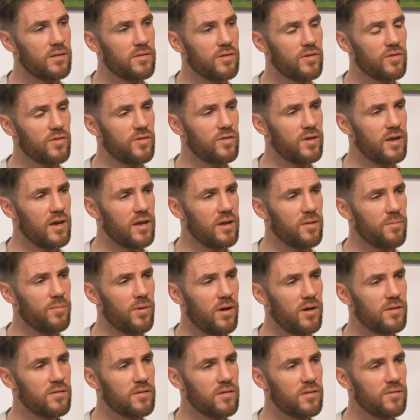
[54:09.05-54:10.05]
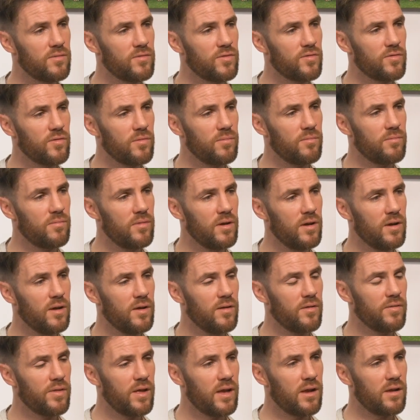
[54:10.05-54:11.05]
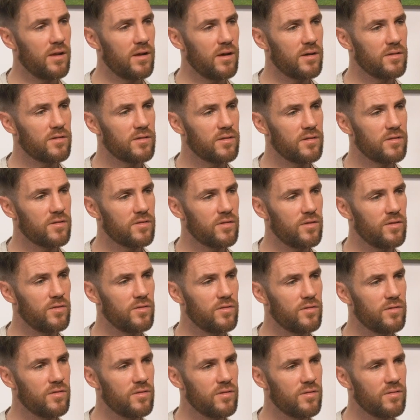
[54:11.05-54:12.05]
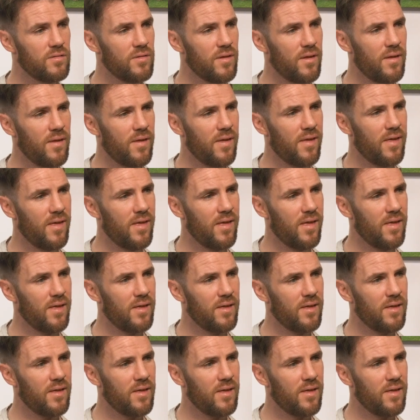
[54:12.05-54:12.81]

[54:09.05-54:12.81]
Did you see any positives from that loss against Toulouse? Uh